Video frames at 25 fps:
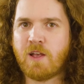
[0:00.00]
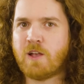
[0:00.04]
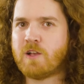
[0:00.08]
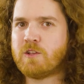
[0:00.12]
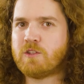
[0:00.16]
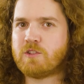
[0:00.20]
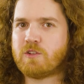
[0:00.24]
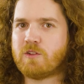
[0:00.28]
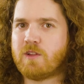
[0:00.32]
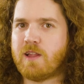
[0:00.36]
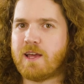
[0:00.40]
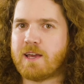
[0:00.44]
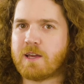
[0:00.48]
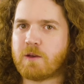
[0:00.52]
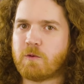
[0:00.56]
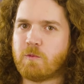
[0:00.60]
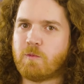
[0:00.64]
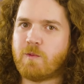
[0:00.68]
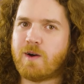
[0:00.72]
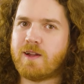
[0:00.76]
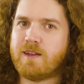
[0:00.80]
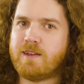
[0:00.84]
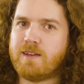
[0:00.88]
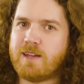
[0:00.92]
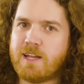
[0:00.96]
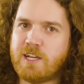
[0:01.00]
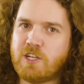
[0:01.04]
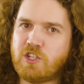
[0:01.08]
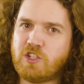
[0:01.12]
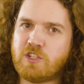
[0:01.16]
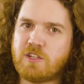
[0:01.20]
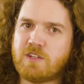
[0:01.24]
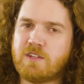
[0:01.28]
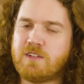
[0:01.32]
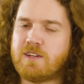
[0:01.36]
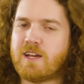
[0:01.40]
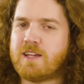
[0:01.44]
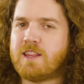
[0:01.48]
So like One
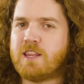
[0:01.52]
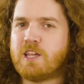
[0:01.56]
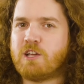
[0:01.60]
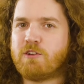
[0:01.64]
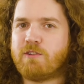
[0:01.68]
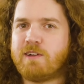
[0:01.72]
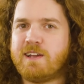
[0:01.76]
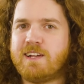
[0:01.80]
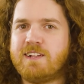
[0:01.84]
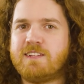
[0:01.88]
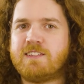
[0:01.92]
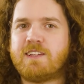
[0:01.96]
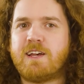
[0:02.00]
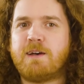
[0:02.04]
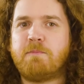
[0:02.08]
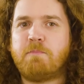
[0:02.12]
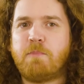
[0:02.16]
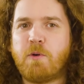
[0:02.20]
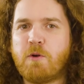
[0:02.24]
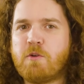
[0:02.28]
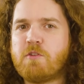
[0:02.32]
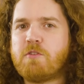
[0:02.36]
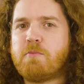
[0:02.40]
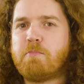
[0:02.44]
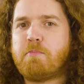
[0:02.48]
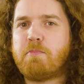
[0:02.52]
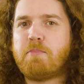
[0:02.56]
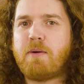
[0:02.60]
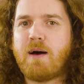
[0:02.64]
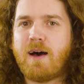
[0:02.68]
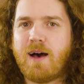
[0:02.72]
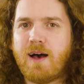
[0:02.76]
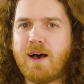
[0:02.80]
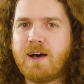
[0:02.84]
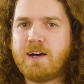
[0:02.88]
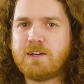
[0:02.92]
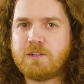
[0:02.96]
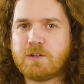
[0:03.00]
Nation and the Greens are both
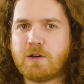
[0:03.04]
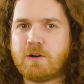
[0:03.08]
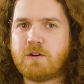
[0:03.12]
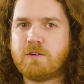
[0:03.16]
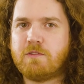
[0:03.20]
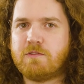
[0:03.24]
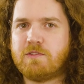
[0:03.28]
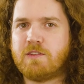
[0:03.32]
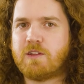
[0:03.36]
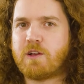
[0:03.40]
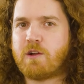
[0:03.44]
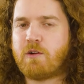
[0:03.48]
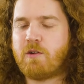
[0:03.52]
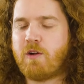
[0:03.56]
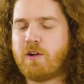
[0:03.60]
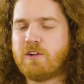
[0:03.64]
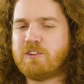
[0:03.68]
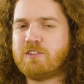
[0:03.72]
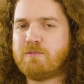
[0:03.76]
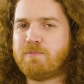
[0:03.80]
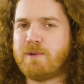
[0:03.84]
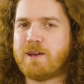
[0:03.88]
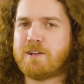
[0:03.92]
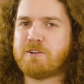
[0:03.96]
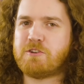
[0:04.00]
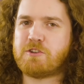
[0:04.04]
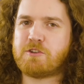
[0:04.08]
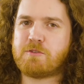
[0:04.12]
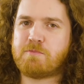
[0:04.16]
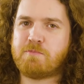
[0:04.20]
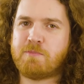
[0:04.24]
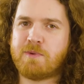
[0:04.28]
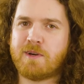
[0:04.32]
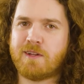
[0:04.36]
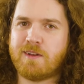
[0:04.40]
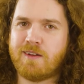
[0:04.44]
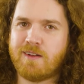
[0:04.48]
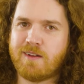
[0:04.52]
part of the crossbench,
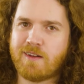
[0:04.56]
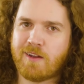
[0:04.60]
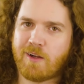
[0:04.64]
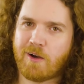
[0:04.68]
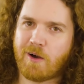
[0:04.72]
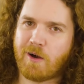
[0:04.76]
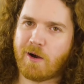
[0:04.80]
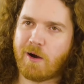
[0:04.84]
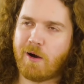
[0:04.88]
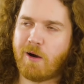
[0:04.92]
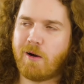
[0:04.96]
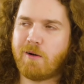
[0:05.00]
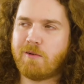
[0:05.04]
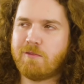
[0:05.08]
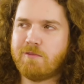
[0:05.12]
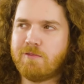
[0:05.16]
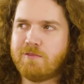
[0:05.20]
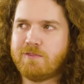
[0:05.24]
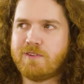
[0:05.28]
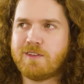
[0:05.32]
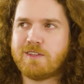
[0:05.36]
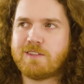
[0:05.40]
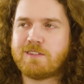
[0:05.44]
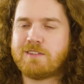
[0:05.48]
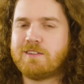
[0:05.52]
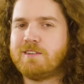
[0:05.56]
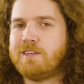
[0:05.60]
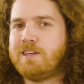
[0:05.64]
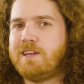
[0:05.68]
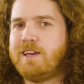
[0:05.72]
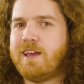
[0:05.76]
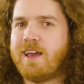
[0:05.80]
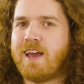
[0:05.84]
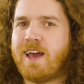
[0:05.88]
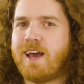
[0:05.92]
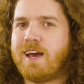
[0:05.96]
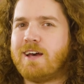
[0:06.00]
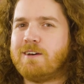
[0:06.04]
but
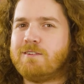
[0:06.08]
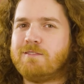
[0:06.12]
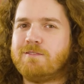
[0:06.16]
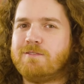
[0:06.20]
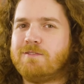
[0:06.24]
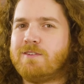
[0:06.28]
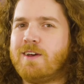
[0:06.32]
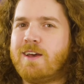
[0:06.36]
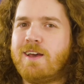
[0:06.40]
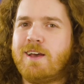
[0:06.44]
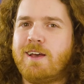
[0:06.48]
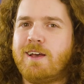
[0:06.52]
obviously have